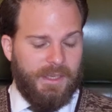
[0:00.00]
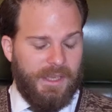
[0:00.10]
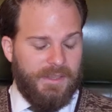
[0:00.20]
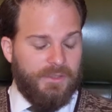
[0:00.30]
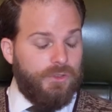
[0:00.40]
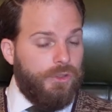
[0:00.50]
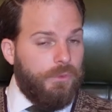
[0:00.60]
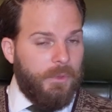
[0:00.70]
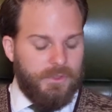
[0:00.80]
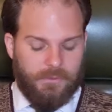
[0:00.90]
that it isn't
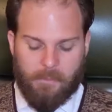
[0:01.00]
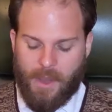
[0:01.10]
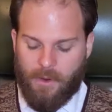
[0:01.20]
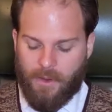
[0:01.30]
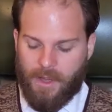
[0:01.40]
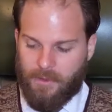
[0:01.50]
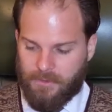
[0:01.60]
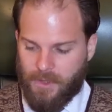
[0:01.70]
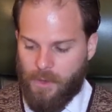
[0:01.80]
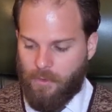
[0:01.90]
too much of a
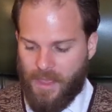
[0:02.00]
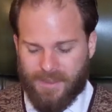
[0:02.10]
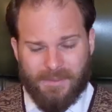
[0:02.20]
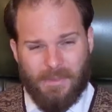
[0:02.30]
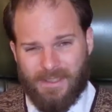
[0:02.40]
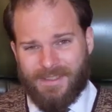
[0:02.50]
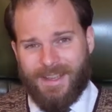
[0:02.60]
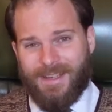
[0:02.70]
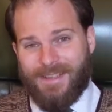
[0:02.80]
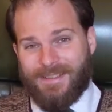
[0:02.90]
powerhouse. That being
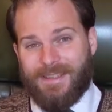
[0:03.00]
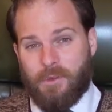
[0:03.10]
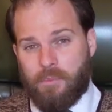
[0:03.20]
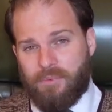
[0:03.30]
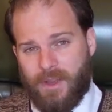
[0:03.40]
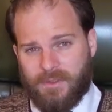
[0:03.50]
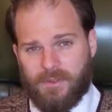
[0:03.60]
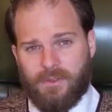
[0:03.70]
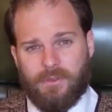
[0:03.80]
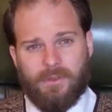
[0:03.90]
said, it's still
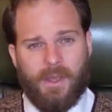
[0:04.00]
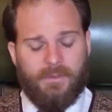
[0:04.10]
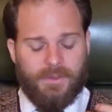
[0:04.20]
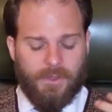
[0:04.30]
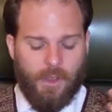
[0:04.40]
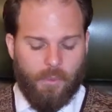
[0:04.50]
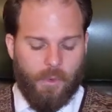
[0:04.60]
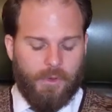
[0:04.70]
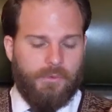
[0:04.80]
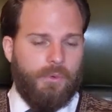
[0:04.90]
present. You do have this
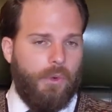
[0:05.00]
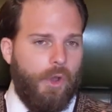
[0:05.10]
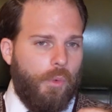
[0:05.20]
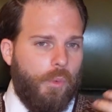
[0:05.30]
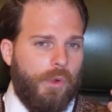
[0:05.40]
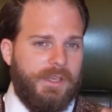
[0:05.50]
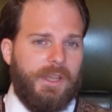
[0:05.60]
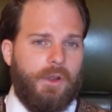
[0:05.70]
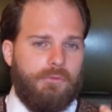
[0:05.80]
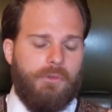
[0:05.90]
wonderful
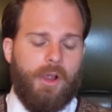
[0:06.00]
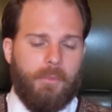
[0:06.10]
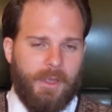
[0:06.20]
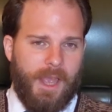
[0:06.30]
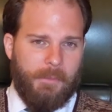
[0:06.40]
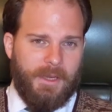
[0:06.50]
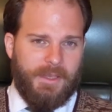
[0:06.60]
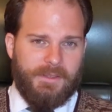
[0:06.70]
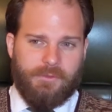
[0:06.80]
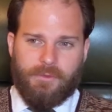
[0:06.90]
woody aroma
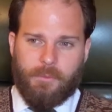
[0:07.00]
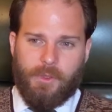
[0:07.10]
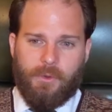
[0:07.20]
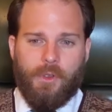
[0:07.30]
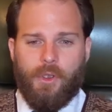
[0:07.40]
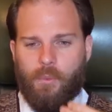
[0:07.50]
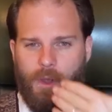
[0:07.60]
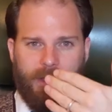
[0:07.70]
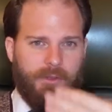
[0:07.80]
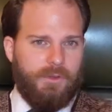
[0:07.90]
emanating from you
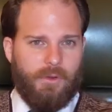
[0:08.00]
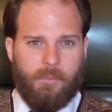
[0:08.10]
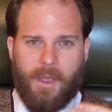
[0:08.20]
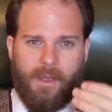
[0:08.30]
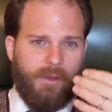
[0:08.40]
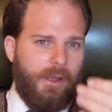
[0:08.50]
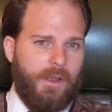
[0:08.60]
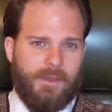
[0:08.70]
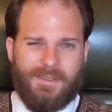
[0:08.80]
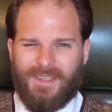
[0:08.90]
when you're
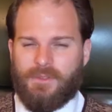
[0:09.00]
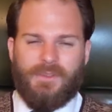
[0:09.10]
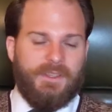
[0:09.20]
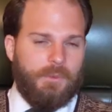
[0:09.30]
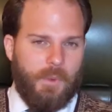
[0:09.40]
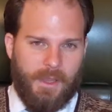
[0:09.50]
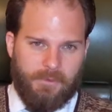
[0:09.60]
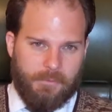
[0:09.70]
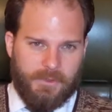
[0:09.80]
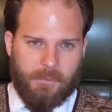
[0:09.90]
about 6 feet away
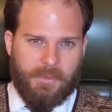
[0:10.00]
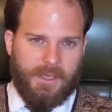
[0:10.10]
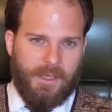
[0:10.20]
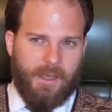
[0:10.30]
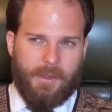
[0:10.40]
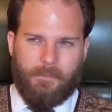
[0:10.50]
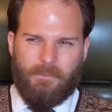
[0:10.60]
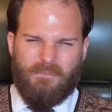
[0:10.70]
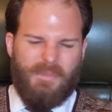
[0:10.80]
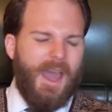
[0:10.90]
from somebody.
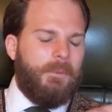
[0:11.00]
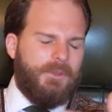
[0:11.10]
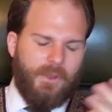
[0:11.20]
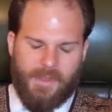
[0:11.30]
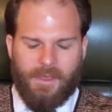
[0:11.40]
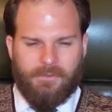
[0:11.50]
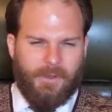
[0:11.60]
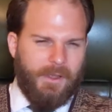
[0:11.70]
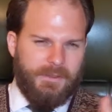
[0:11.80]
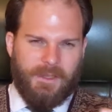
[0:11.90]
Perhaps not that
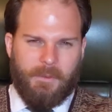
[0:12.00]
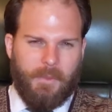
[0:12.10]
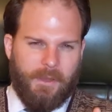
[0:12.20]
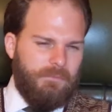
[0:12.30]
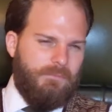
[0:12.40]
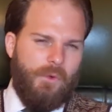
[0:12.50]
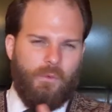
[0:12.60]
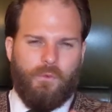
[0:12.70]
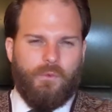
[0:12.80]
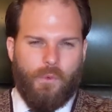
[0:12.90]
far, I'd say my
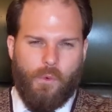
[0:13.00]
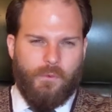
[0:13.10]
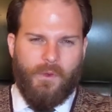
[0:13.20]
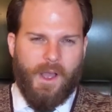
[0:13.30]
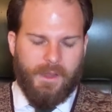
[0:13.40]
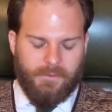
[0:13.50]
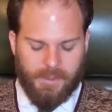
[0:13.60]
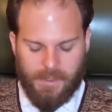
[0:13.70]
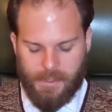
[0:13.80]
more 4 or 5.